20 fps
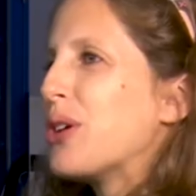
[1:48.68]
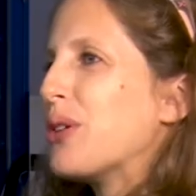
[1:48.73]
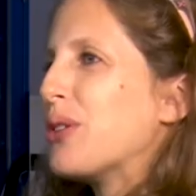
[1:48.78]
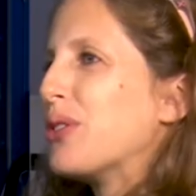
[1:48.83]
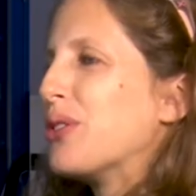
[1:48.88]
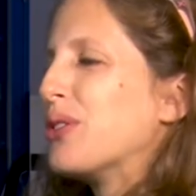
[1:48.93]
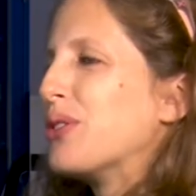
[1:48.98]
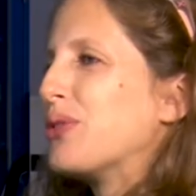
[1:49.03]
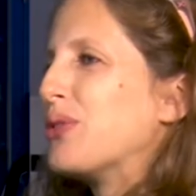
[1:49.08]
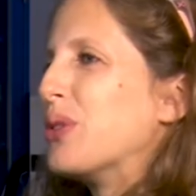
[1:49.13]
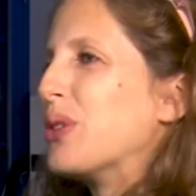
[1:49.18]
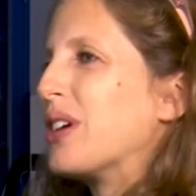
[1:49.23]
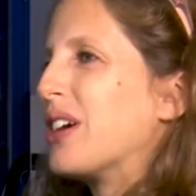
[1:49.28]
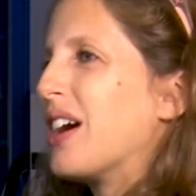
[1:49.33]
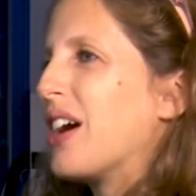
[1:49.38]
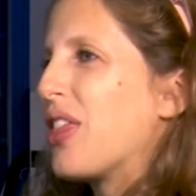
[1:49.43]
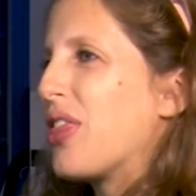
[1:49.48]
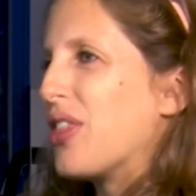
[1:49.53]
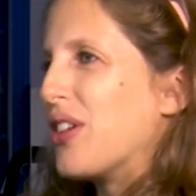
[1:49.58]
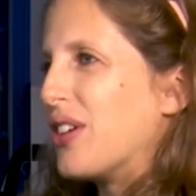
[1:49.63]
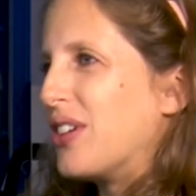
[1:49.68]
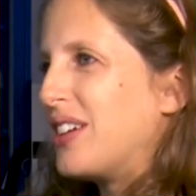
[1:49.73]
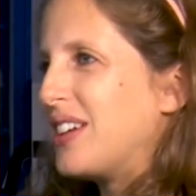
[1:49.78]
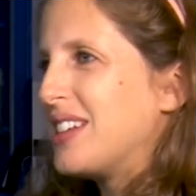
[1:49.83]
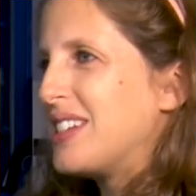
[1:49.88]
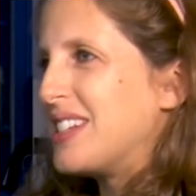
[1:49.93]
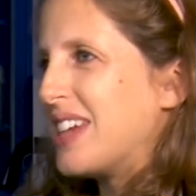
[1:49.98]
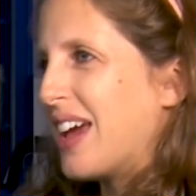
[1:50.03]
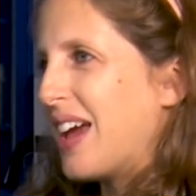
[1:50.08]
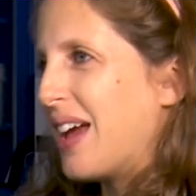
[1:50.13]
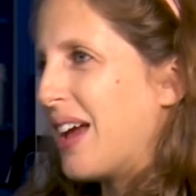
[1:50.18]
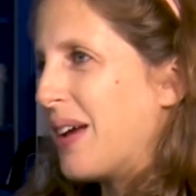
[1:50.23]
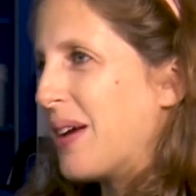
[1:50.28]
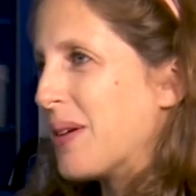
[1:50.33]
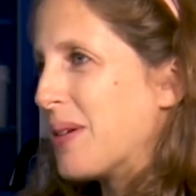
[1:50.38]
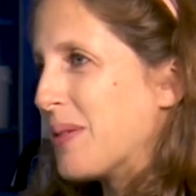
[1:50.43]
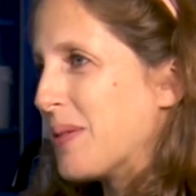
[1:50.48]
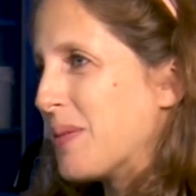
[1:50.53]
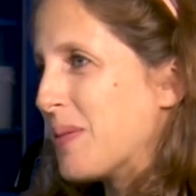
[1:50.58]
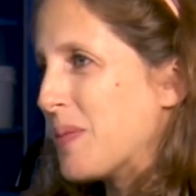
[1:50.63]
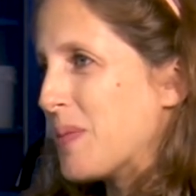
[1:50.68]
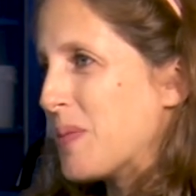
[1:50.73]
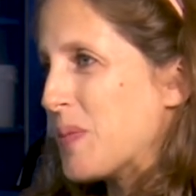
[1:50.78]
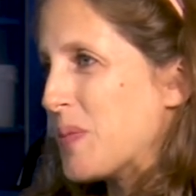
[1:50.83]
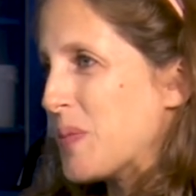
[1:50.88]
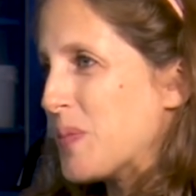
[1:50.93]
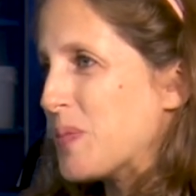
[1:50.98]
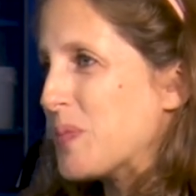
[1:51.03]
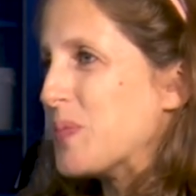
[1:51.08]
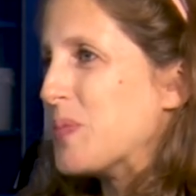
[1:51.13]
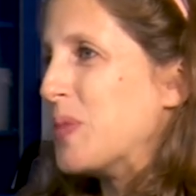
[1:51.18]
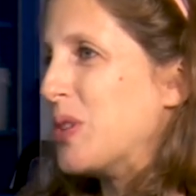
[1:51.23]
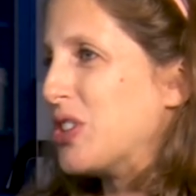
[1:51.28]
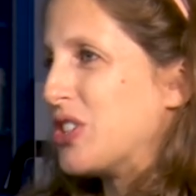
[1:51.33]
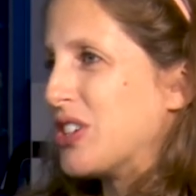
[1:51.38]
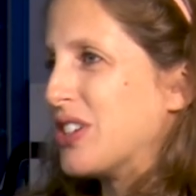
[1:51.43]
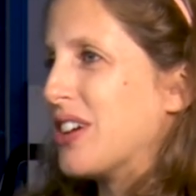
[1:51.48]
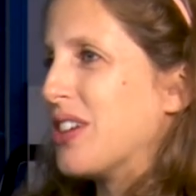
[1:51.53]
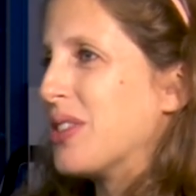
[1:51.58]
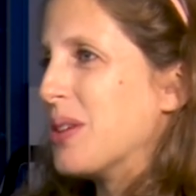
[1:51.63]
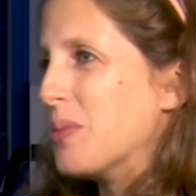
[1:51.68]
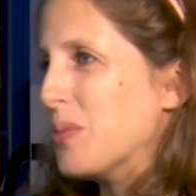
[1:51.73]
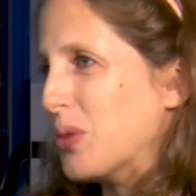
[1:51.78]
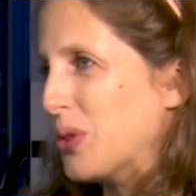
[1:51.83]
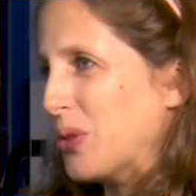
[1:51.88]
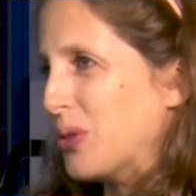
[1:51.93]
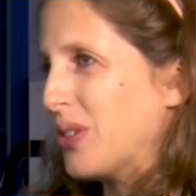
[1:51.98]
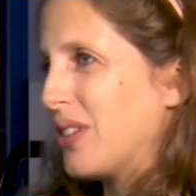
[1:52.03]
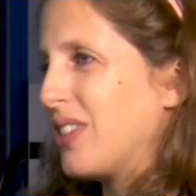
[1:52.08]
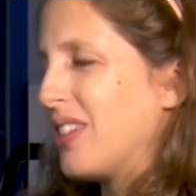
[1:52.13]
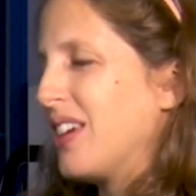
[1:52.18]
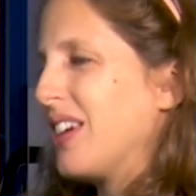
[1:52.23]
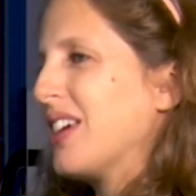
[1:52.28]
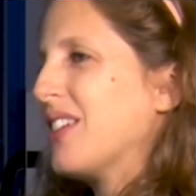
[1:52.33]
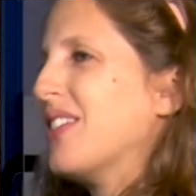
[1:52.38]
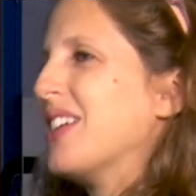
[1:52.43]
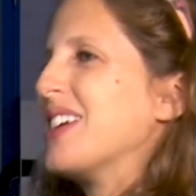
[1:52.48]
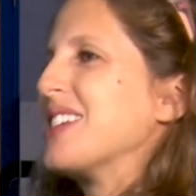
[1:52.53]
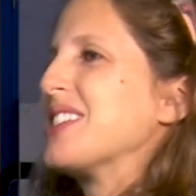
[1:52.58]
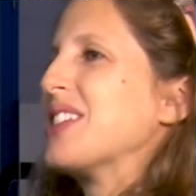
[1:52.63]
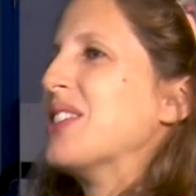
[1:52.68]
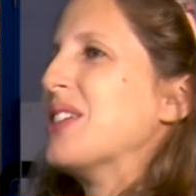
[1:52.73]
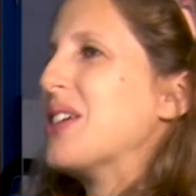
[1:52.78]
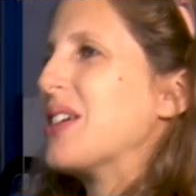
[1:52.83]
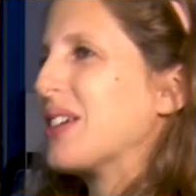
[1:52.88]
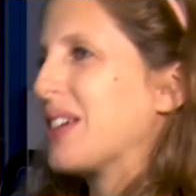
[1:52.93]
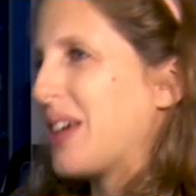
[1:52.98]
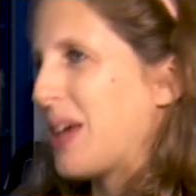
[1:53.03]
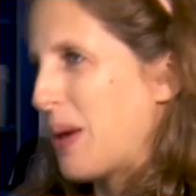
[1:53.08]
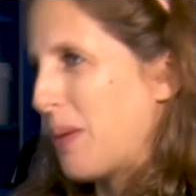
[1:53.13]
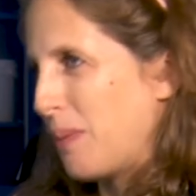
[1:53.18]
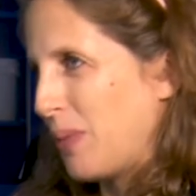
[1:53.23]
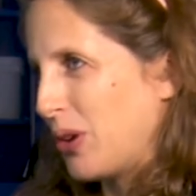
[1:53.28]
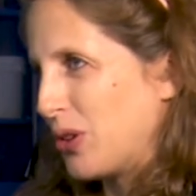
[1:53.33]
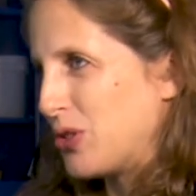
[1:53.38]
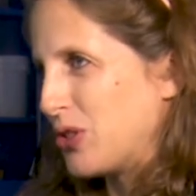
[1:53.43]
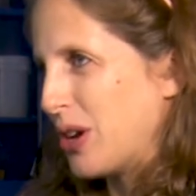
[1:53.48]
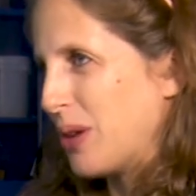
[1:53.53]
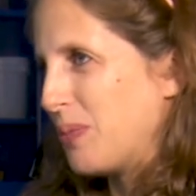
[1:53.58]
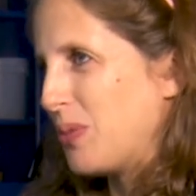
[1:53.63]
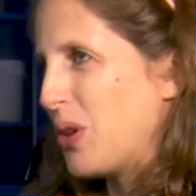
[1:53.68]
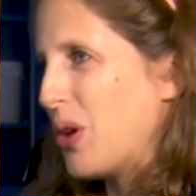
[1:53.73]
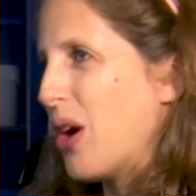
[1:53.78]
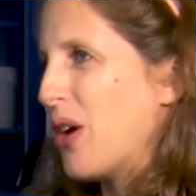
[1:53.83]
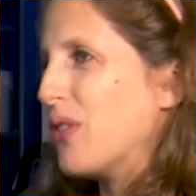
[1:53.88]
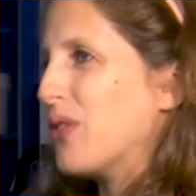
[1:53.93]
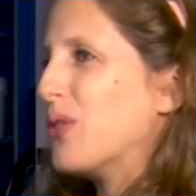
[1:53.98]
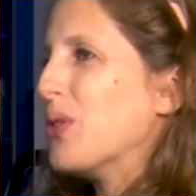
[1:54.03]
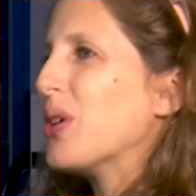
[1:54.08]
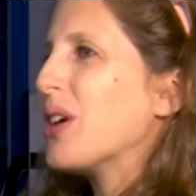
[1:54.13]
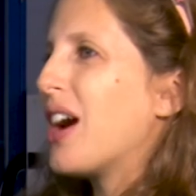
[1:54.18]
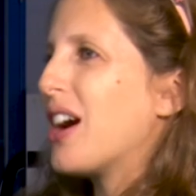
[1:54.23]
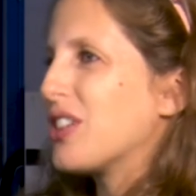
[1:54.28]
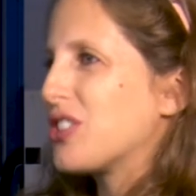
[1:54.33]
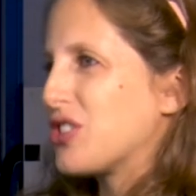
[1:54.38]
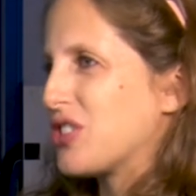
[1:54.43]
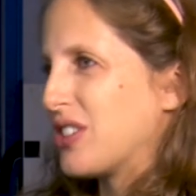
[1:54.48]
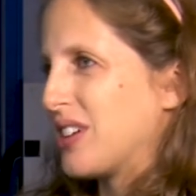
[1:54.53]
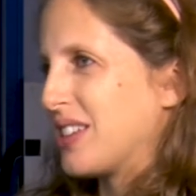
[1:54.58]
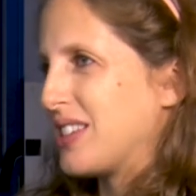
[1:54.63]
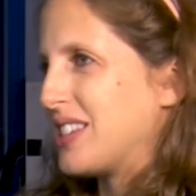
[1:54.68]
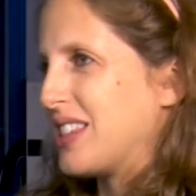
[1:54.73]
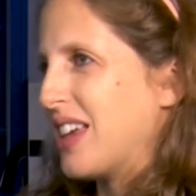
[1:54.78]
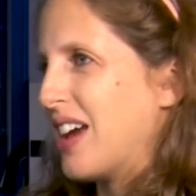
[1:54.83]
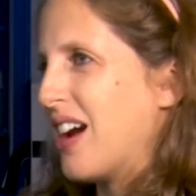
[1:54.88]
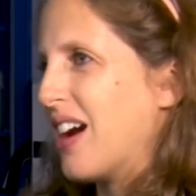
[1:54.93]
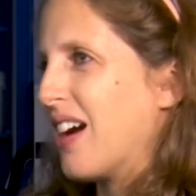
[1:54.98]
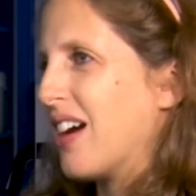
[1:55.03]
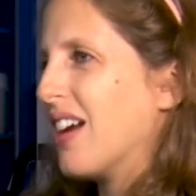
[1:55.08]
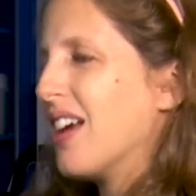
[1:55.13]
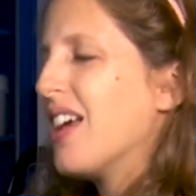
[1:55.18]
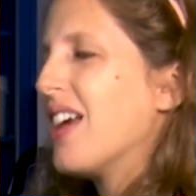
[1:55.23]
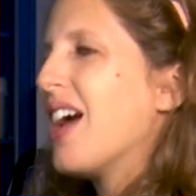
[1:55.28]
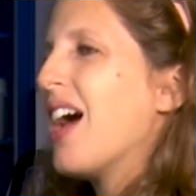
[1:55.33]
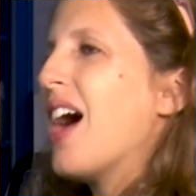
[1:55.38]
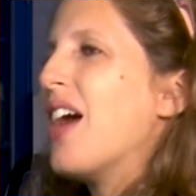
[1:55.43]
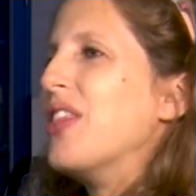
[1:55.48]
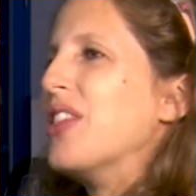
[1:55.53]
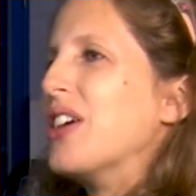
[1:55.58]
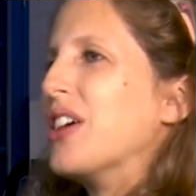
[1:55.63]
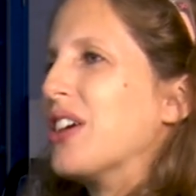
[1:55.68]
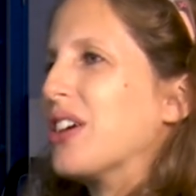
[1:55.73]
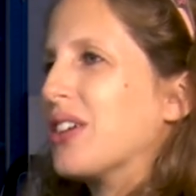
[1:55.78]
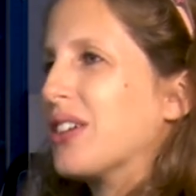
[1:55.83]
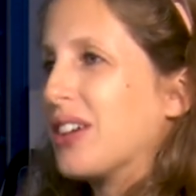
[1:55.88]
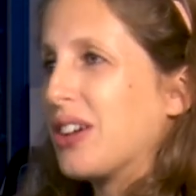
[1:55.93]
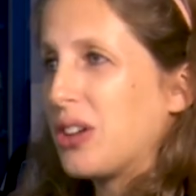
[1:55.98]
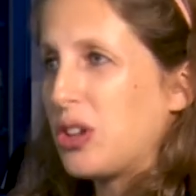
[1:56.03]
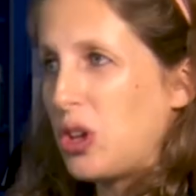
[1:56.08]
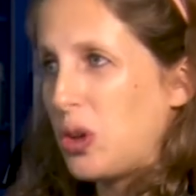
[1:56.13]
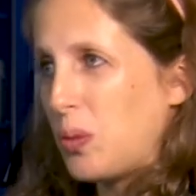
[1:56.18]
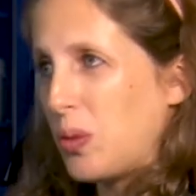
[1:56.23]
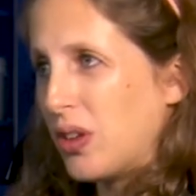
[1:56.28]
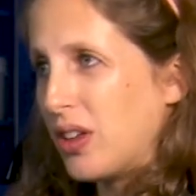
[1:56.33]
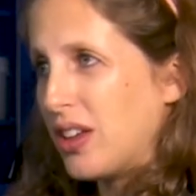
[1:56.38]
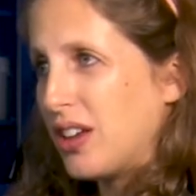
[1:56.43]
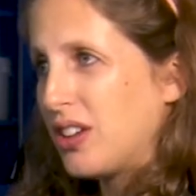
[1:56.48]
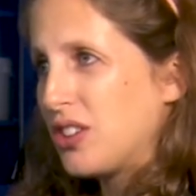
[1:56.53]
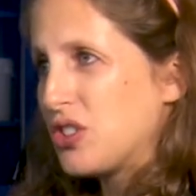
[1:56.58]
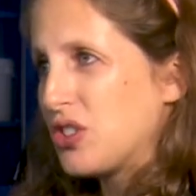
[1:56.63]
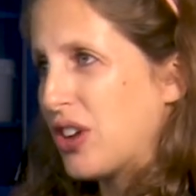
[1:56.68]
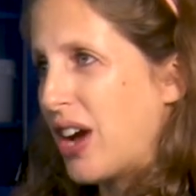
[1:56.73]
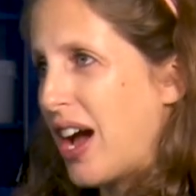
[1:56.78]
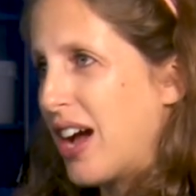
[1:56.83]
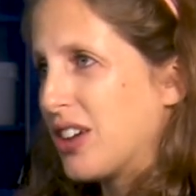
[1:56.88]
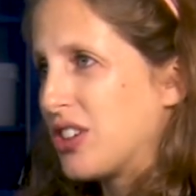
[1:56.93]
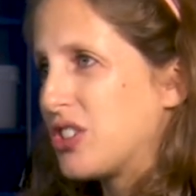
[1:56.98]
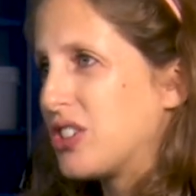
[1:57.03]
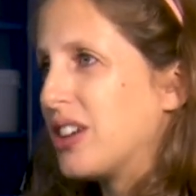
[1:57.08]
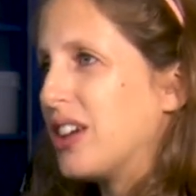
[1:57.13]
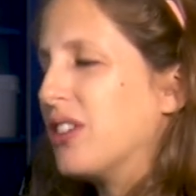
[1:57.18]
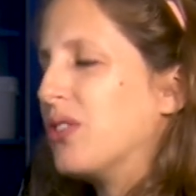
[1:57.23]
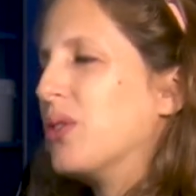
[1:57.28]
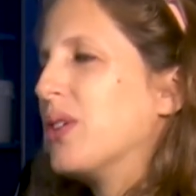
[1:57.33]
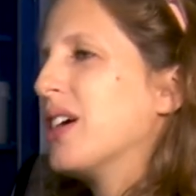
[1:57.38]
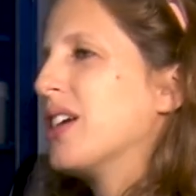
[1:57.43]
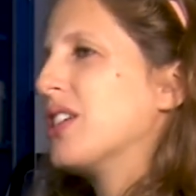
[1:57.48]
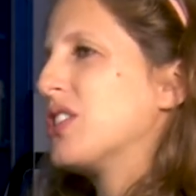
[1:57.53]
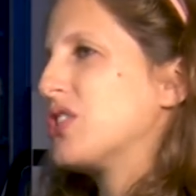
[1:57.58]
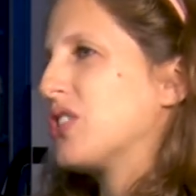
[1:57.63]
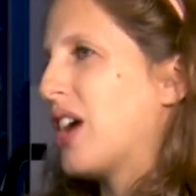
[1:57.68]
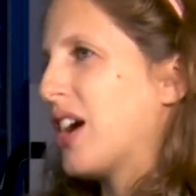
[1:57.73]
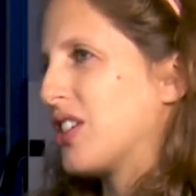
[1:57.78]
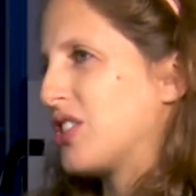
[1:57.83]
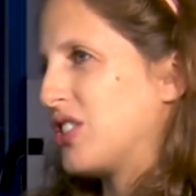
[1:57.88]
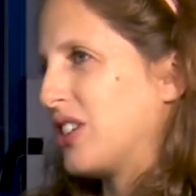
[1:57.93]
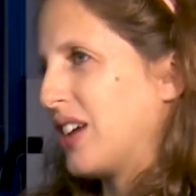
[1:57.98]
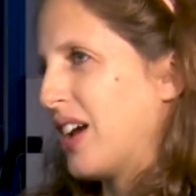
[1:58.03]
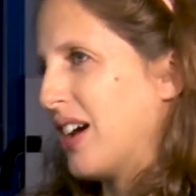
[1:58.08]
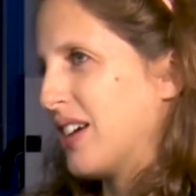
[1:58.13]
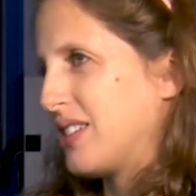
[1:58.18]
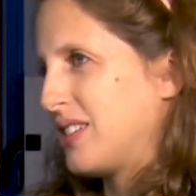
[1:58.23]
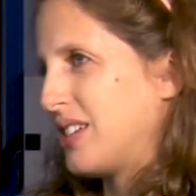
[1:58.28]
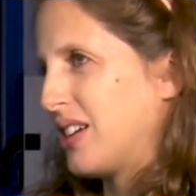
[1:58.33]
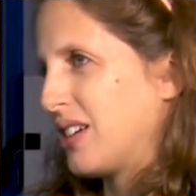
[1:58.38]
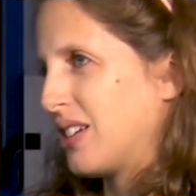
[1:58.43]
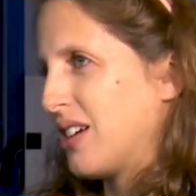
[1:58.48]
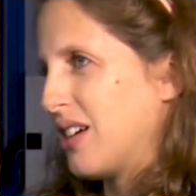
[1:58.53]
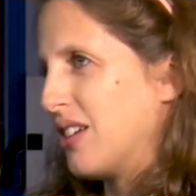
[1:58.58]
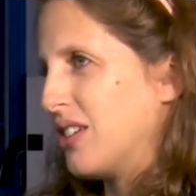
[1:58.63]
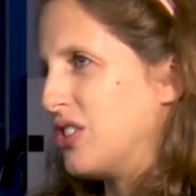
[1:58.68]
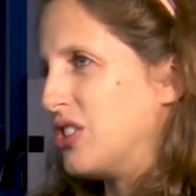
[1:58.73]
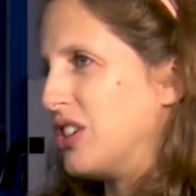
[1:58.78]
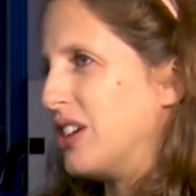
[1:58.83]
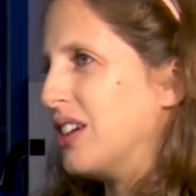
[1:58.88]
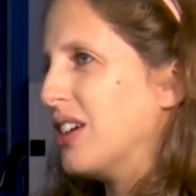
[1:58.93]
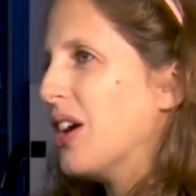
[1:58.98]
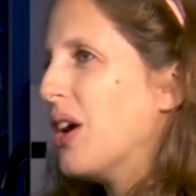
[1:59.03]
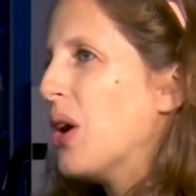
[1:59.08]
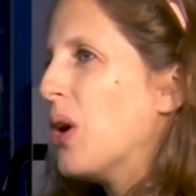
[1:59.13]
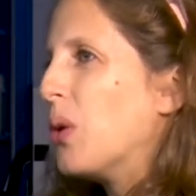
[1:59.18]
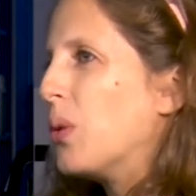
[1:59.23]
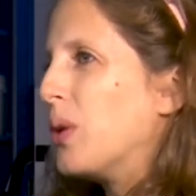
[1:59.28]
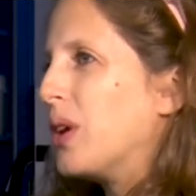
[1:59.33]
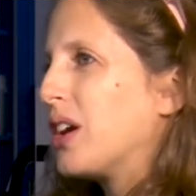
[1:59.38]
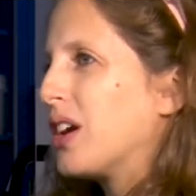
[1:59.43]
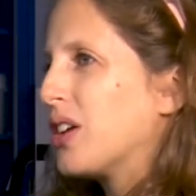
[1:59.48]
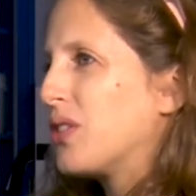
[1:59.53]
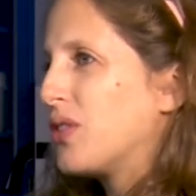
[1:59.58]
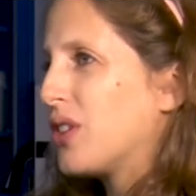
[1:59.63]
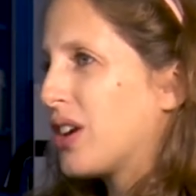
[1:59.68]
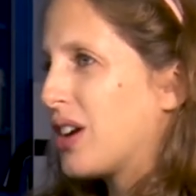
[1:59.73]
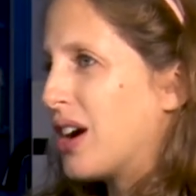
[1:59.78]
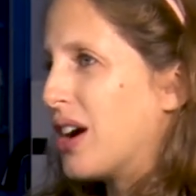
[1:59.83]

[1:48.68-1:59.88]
So for a 30-day mission on the moon, think of it as a long camping trip. You have 4 astronauts there and they're accumulating trash. If we had a trash to gas technology, we could